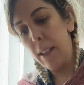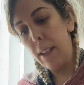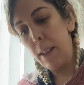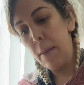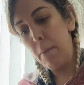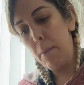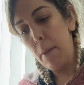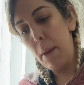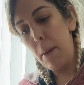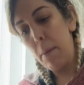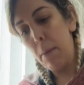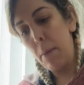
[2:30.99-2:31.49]

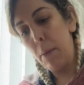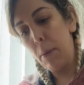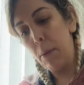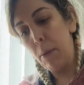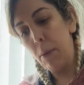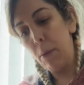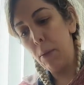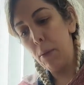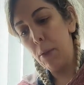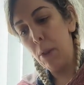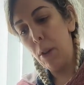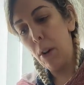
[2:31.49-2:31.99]
Some
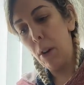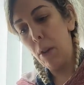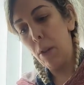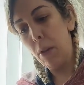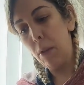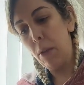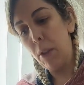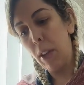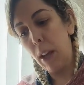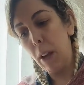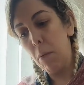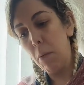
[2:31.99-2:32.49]
people
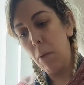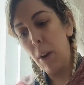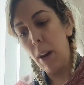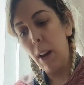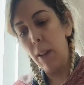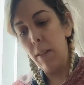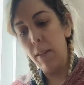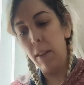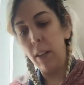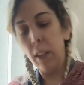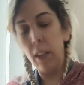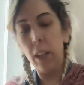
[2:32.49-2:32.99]
show, like,
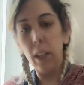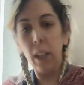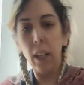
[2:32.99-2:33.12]
whatever.